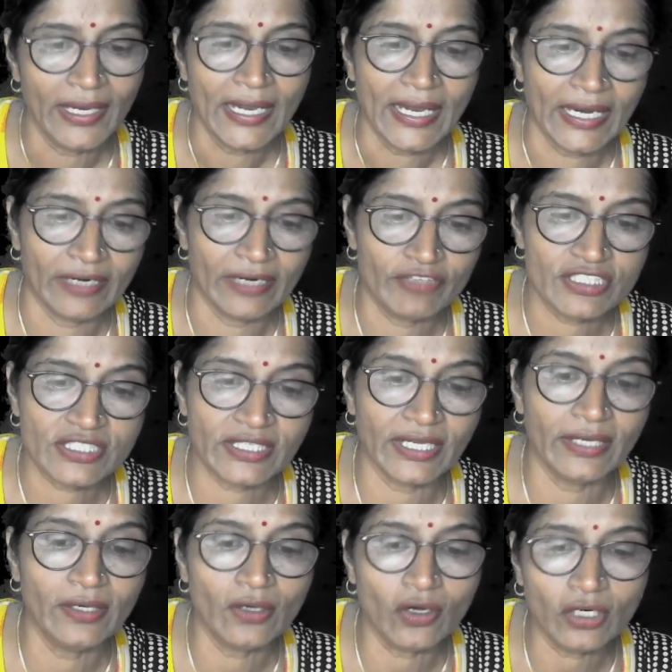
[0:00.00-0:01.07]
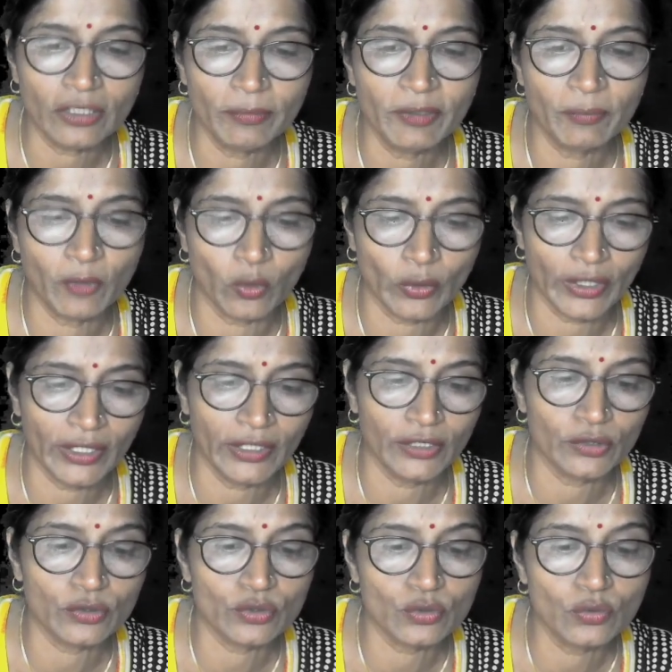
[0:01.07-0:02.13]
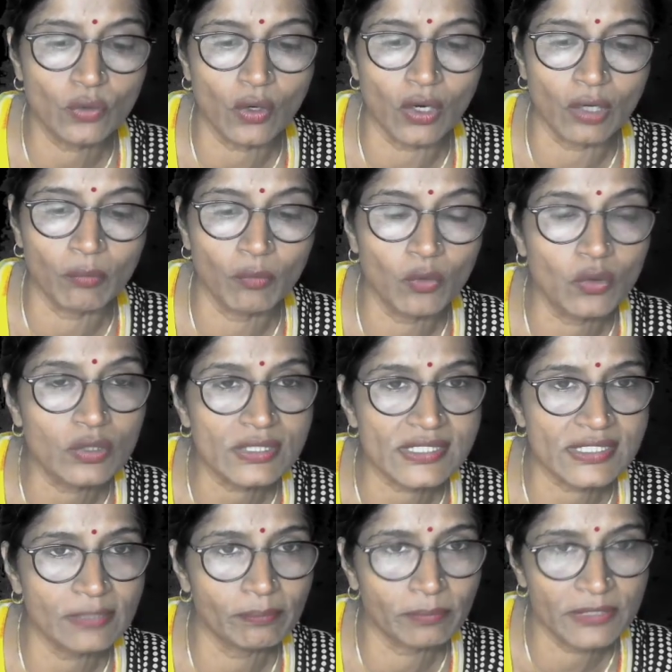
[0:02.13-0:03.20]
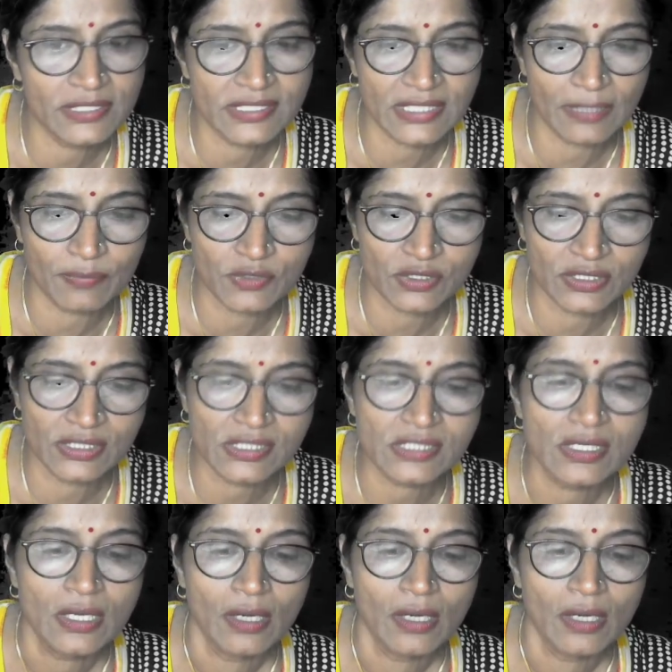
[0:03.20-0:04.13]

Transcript: and which cannot be broken into two or more simple substance